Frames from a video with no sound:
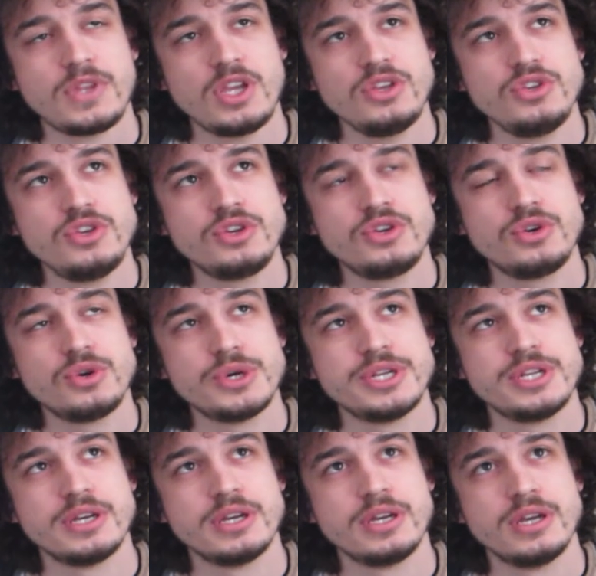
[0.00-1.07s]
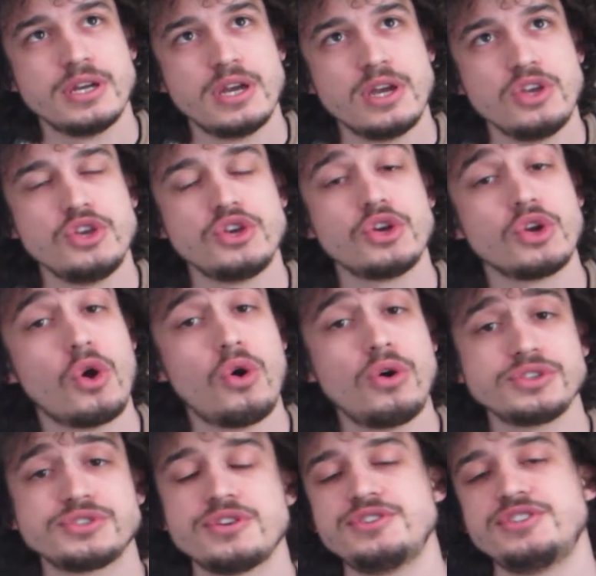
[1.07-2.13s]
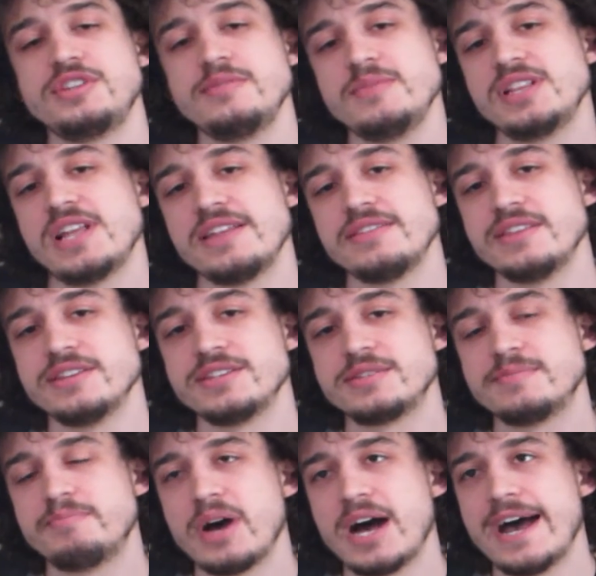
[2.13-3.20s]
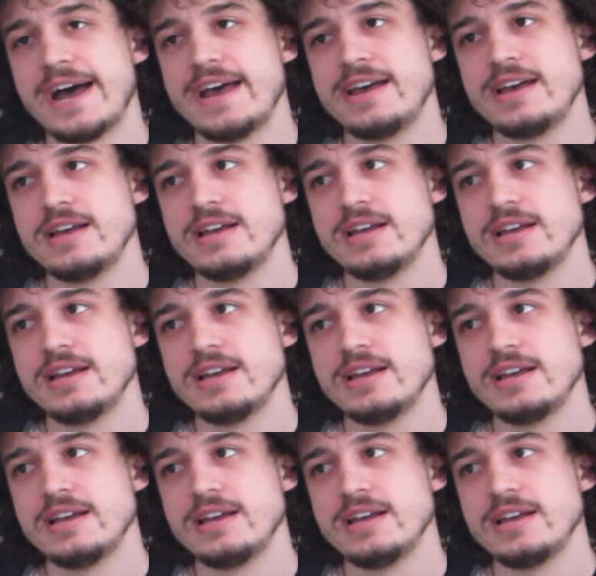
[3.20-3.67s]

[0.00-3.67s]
you could also simulate this by